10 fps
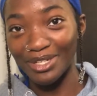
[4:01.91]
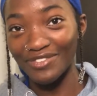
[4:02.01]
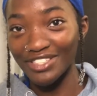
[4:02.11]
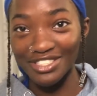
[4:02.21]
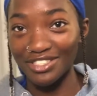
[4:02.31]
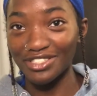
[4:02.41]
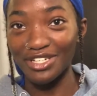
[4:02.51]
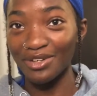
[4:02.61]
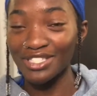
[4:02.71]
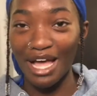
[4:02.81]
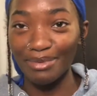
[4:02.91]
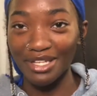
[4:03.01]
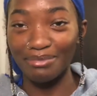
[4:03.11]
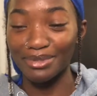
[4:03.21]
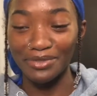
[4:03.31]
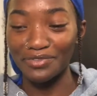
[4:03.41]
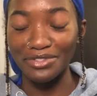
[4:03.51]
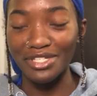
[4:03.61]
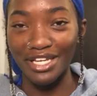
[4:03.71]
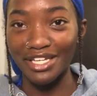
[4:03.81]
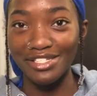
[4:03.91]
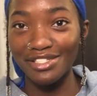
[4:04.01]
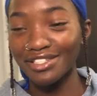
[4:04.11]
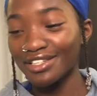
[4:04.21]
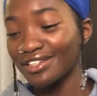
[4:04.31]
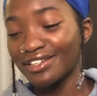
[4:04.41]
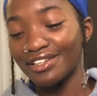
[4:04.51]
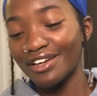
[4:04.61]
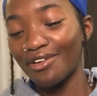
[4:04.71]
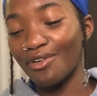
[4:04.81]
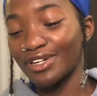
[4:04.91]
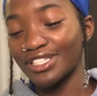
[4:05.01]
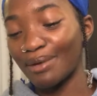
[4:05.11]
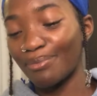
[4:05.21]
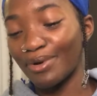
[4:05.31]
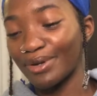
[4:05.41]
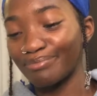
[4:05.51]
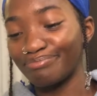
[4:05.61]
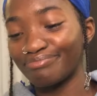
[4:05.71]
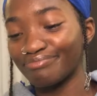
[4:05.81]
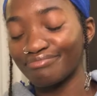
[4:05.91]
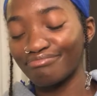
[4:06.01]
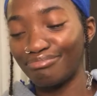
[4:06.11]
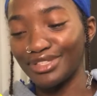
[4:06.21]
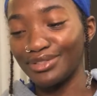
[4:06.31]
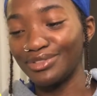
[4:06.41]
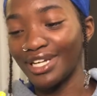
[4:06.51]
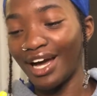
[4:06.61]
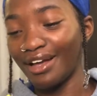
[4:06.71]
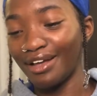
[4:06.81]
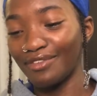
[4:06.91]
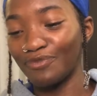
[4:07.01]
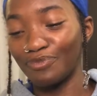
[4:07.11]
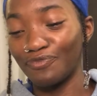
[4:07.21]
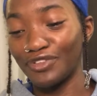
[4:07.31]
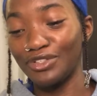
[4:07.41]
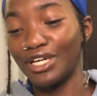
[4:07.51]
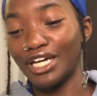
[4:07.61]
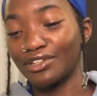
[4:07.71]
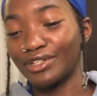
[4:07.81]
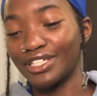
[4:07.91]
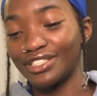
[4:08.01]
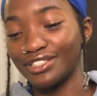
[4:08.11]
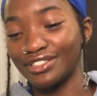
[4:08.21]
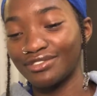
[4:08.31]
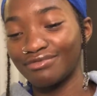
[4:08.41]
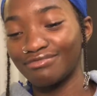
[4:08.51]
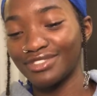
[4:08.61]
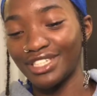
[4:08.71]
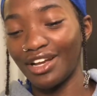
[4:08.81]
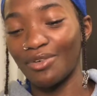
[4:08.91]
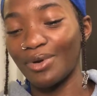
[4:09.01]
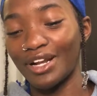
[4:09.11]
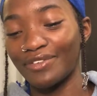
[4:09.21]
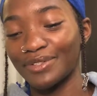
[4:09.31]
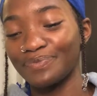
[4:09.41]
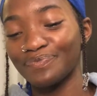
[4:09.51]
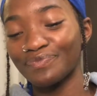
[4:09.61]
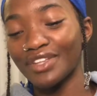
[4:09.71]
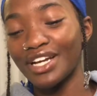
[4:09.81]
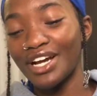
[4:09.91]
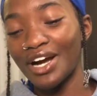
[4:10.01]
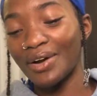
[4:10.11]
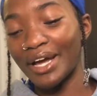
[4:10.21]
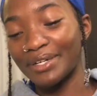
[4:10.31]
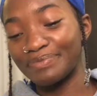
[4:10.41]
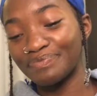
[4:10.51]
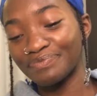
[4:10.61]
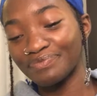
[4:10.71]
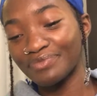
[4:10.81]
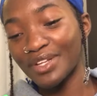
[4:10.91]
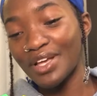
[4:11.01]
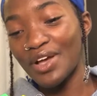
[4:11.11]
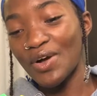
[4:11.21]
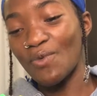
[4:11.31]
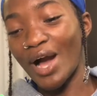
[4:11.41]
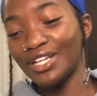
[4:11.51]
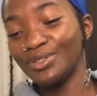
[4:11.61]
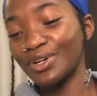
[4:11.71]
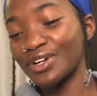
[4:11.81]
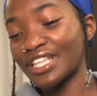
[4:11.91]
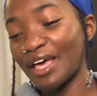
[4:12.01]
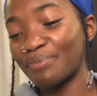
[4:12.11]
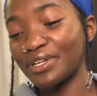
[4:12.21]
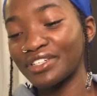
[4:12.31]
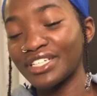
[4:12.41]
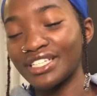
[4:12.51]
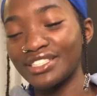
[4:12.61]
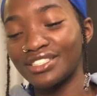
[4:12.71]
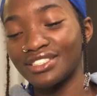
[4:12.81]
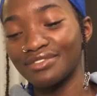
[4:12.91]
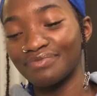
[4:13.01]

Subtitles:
If this is a joke, stop eating blue foods, I guess. Or stop pouring blue coloring in your, or whatever. Okay. Why do girls have periods?